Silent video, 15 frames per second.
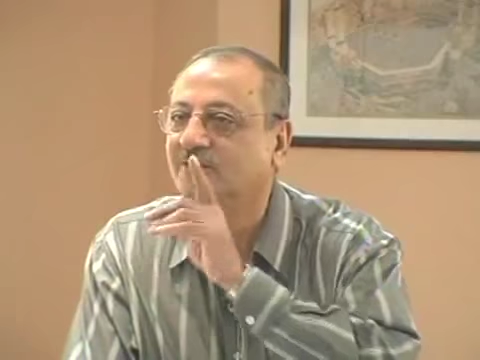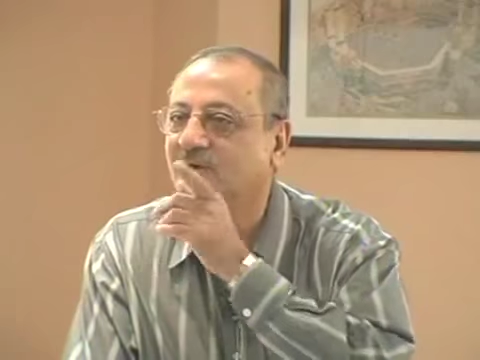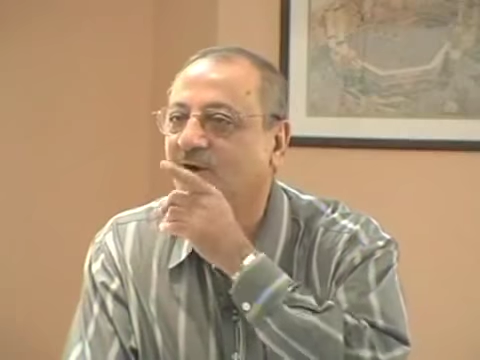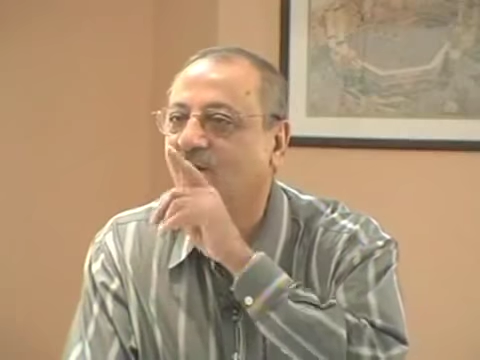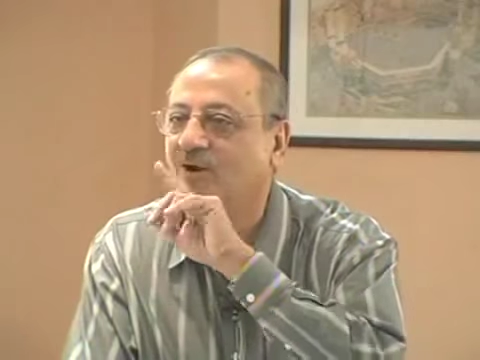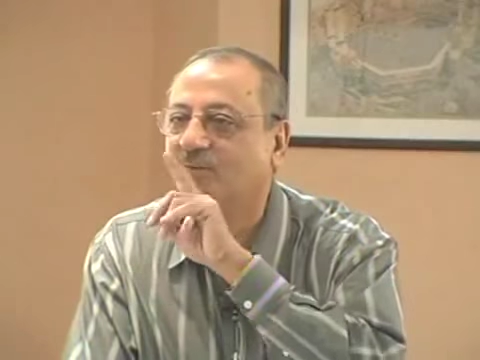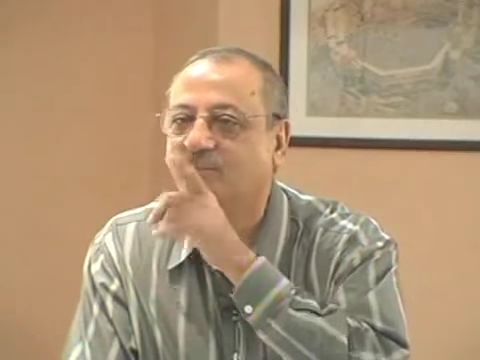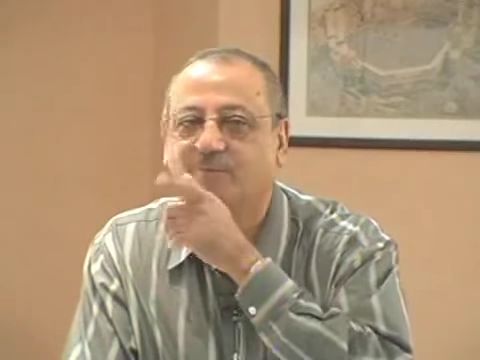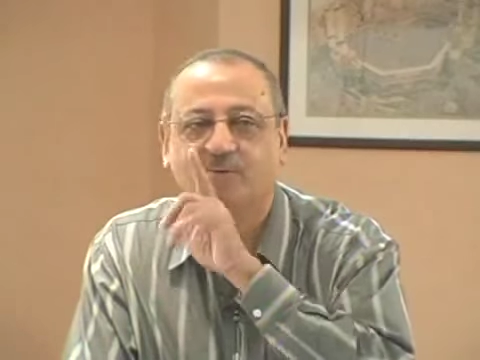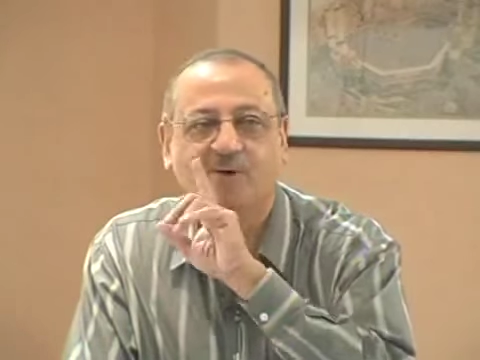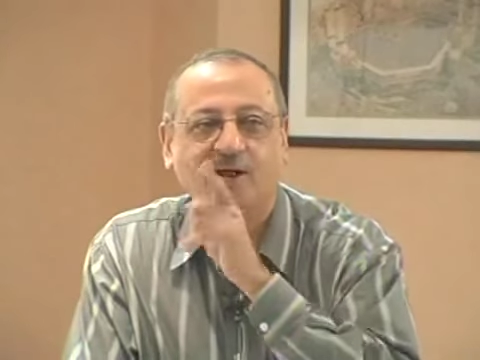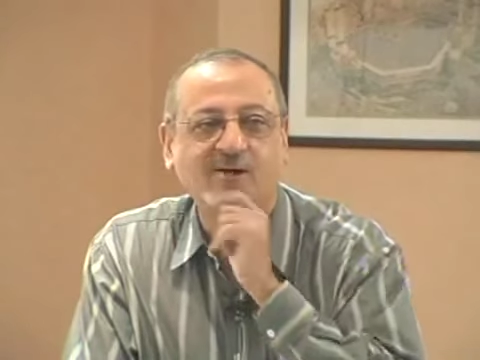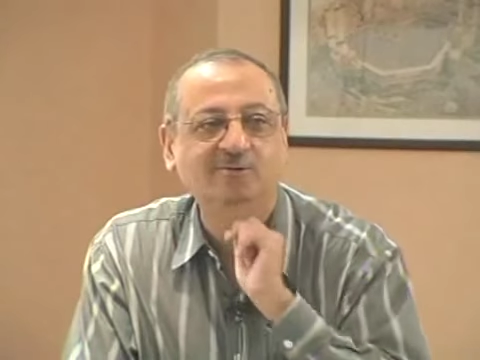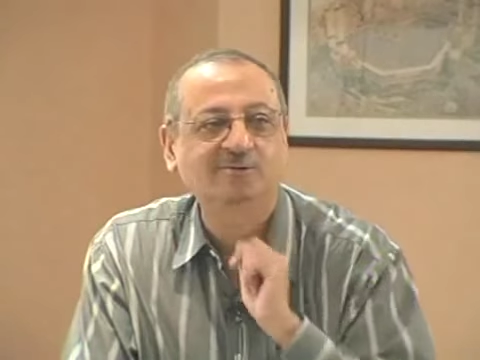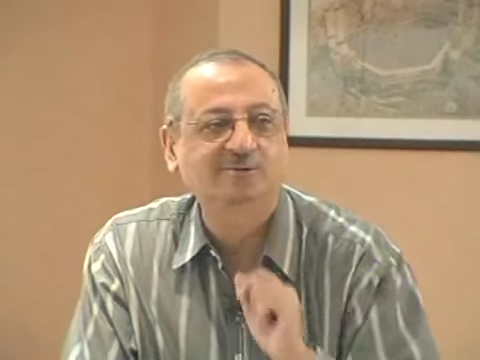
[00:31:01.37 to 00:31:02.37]
not
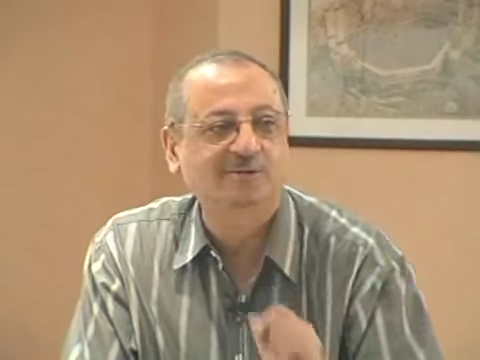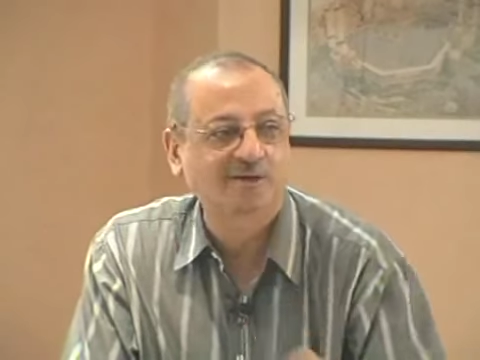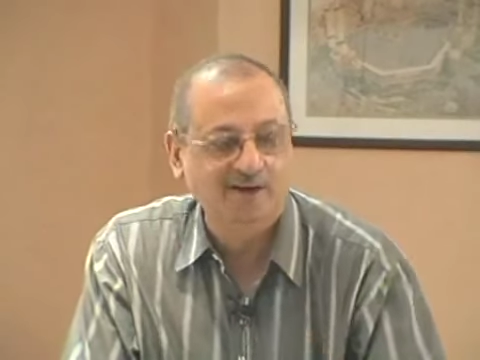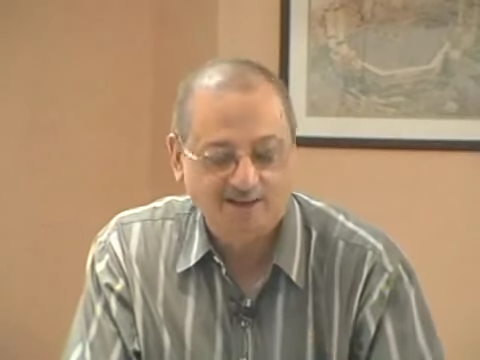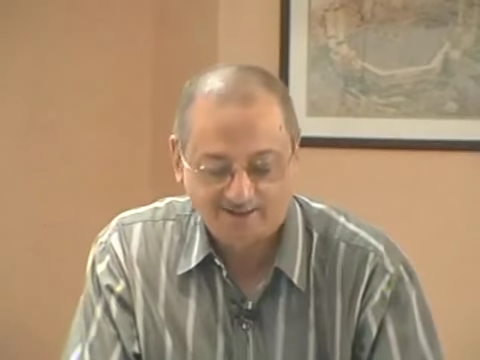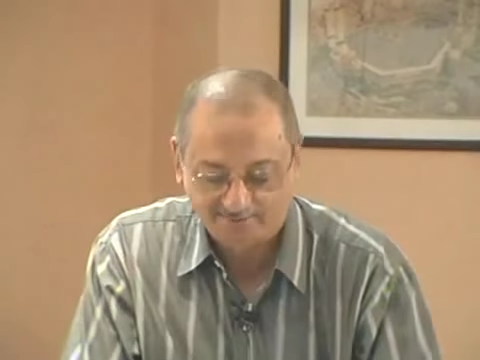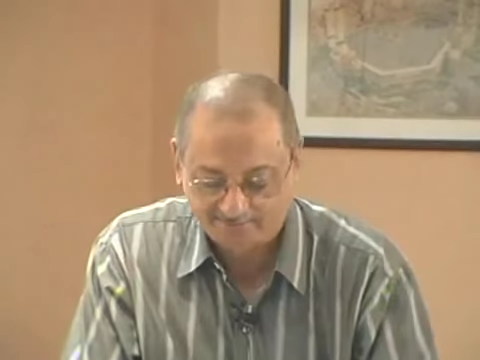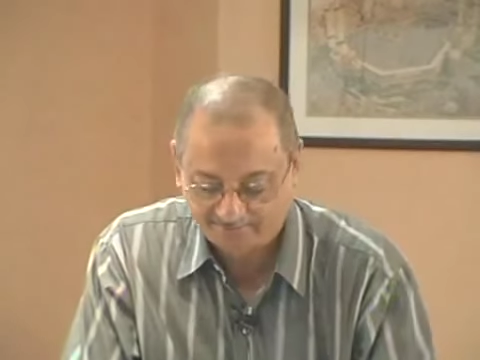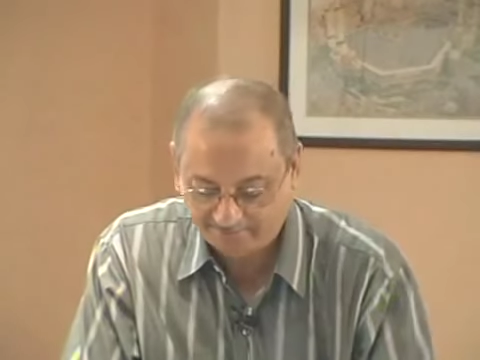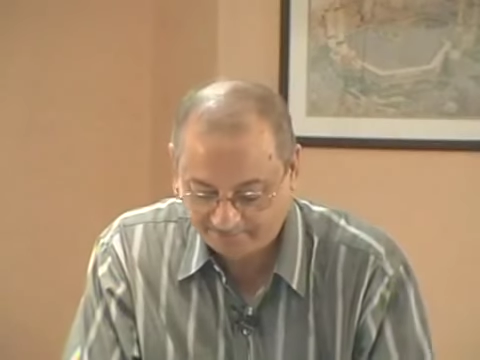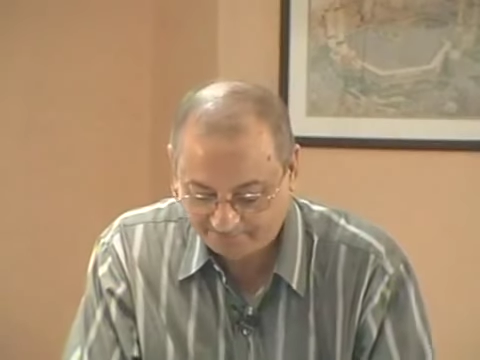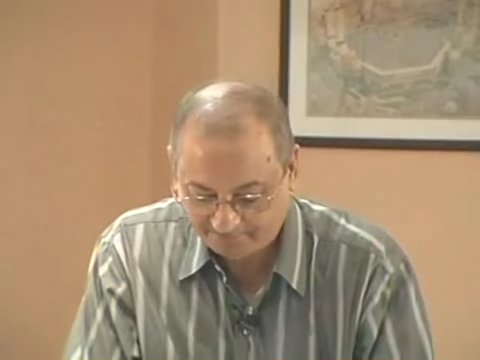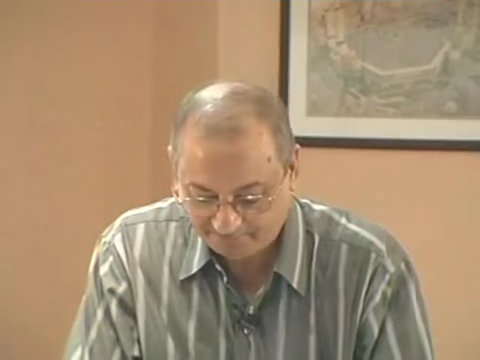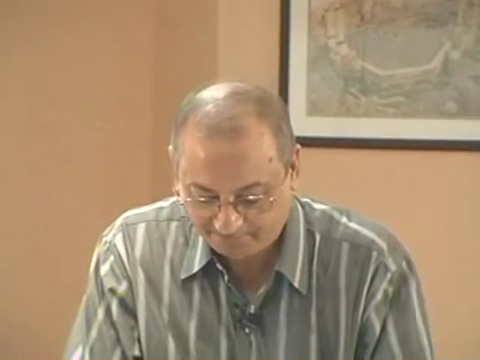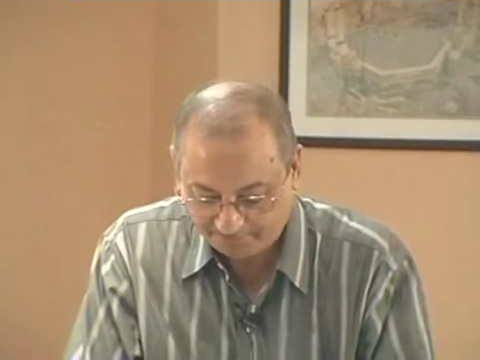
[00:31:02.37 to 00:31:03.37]
pronounce lam.
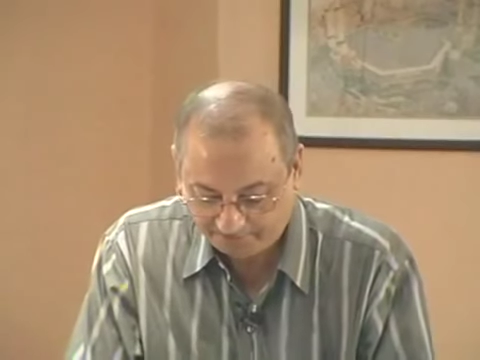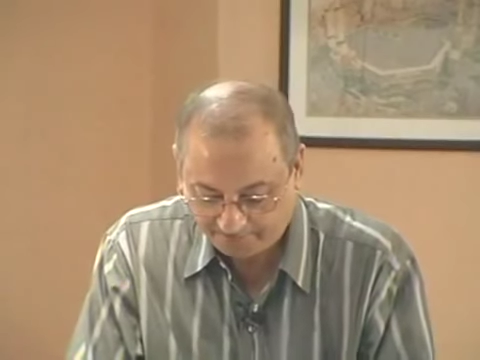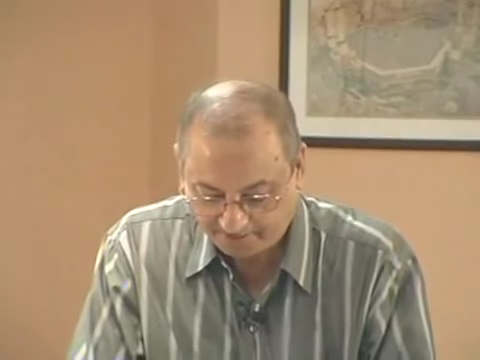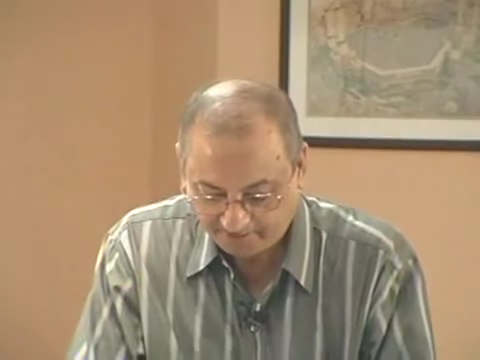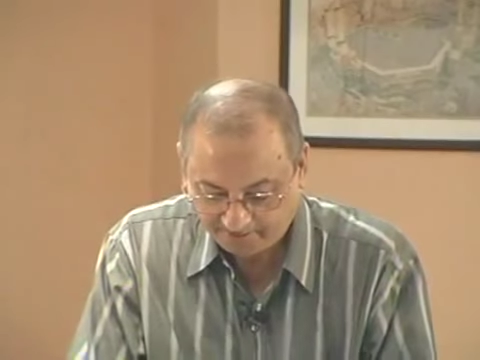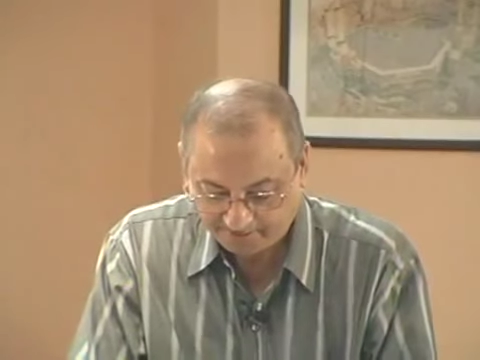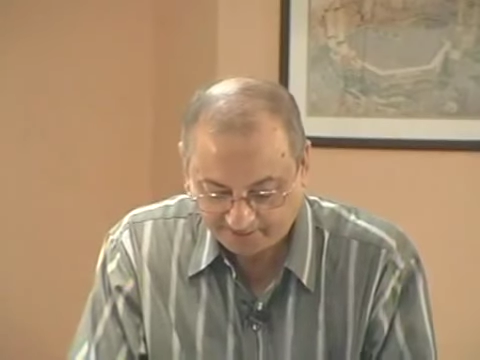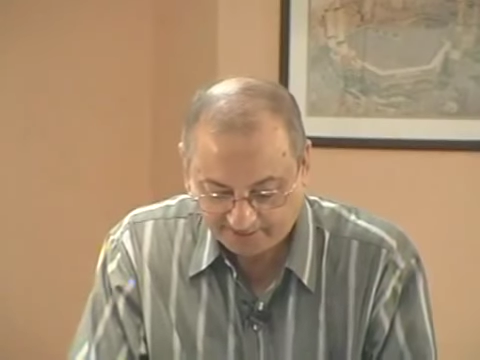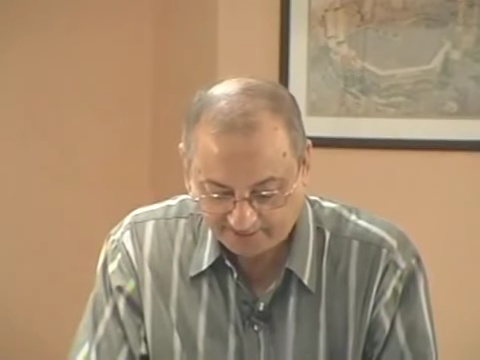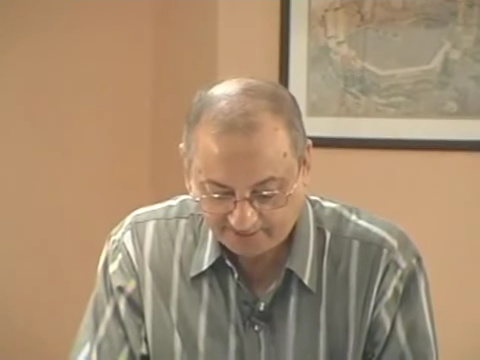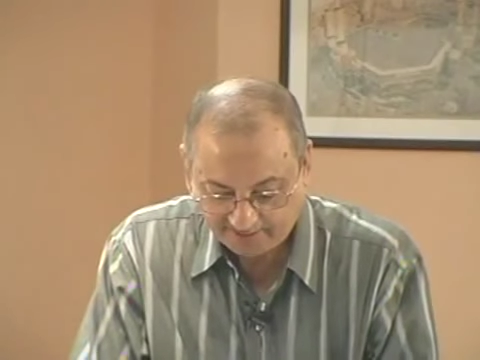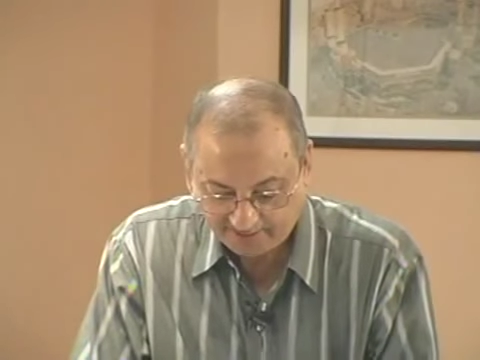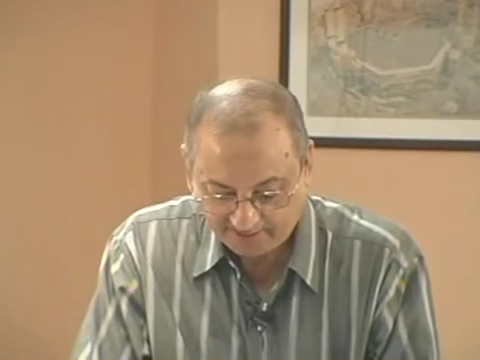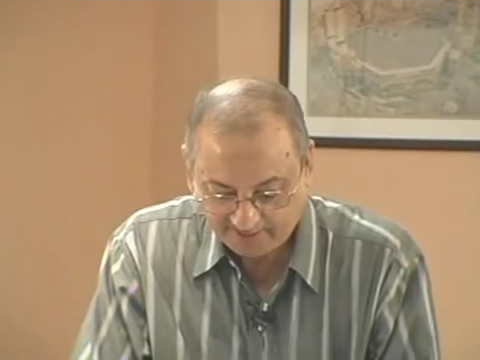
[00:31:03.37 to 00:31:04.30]
Okay.